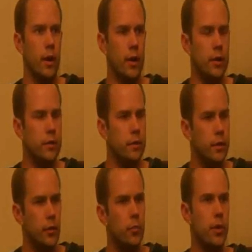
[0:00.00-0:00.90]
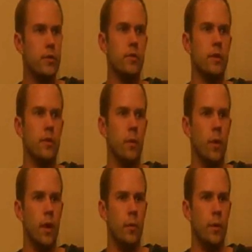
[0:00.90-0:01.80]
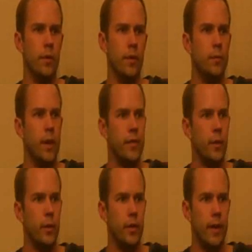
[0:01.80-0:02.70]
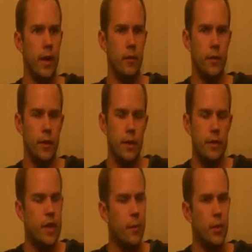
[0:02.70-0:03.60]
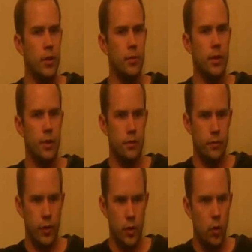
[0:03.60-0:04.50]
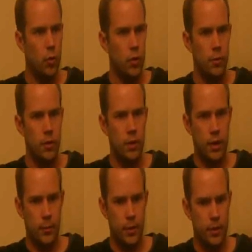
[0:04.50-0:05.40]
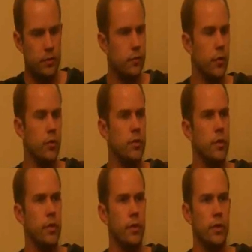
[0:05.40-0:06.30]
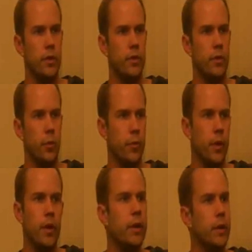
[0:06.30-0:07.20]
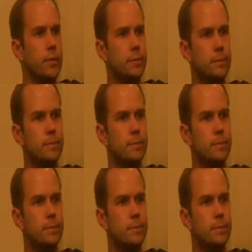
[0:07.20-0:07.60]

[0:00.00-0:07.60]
and our continued presence on the web and the impact that we can have is happening because of the global community, not because of those that are looking in North America.